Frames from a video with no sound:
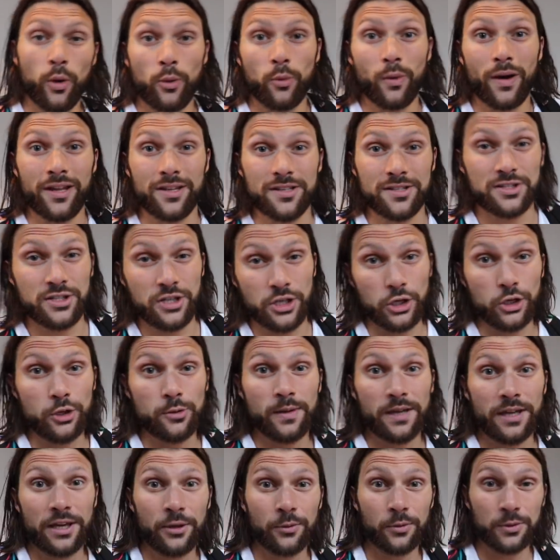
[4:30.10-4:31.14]
We went
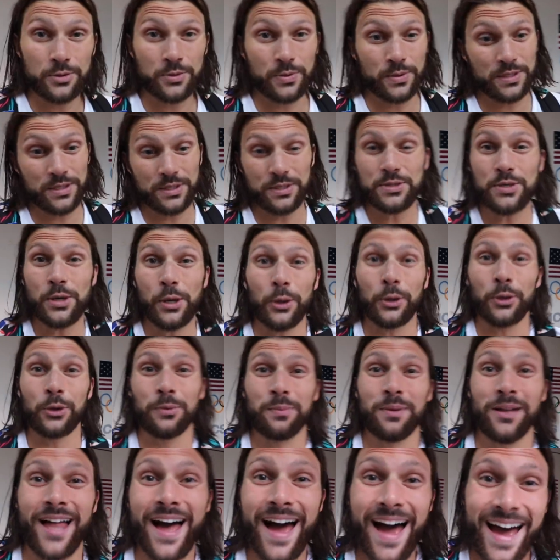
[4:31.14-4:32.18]
tubing, which was a total
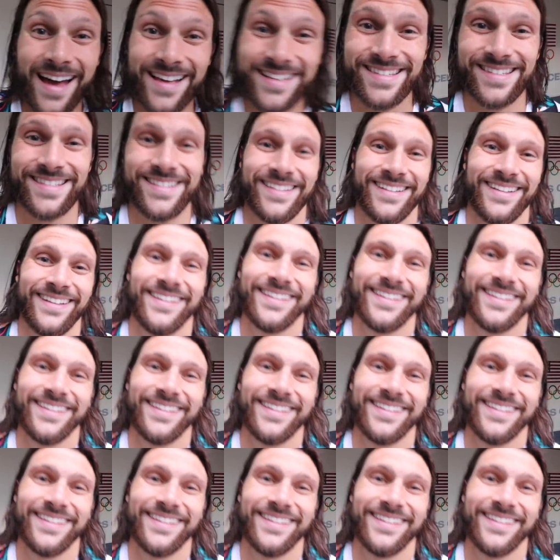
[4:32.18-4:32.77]
blast.